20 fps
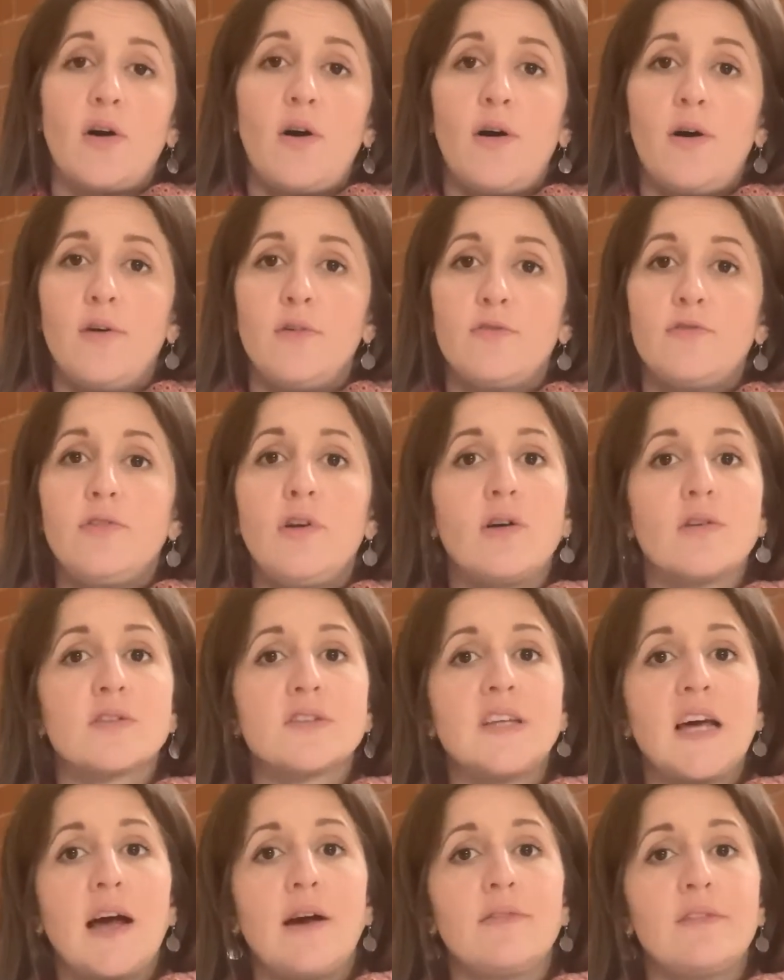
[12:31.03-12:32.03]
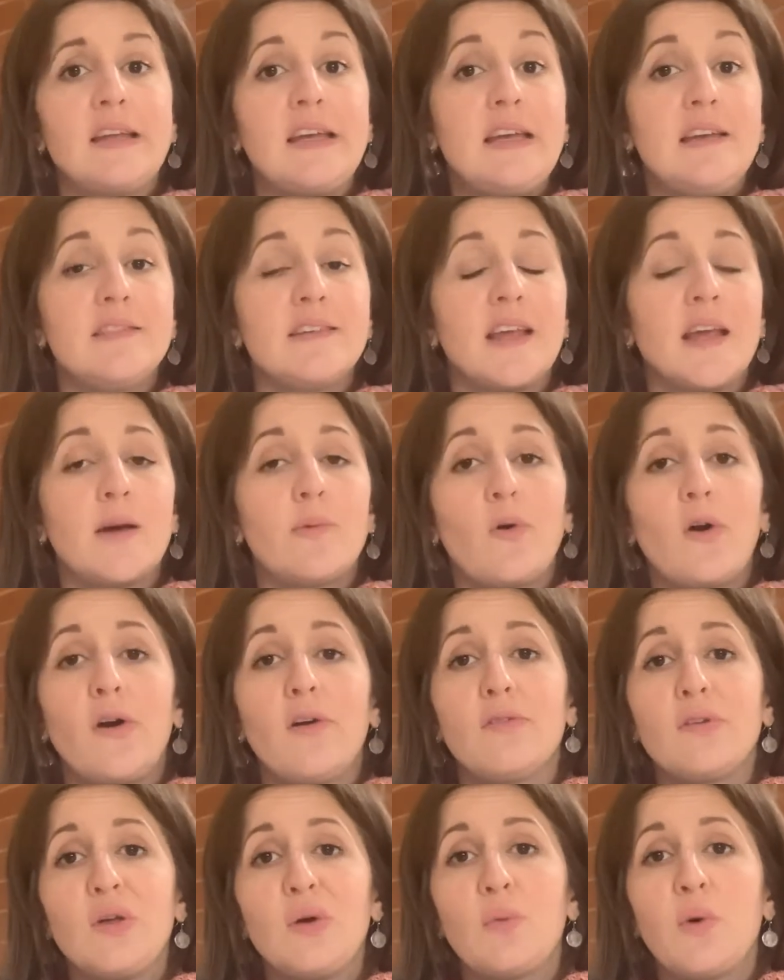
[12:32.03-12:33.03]
of lockdown easing
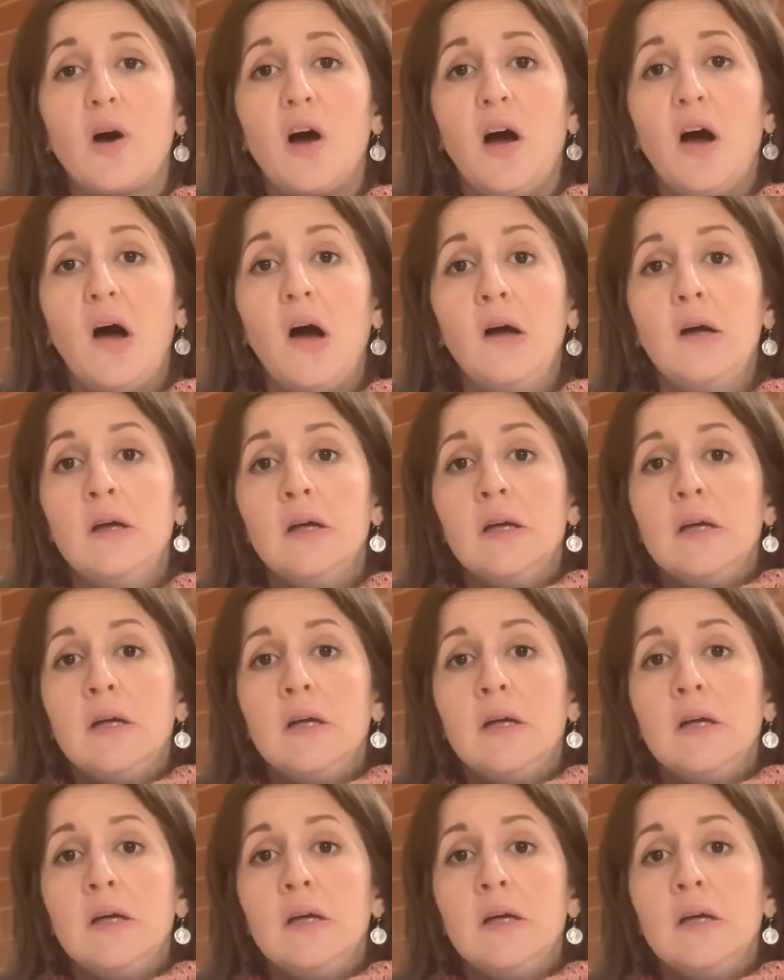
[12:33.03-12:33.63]
wherever you are,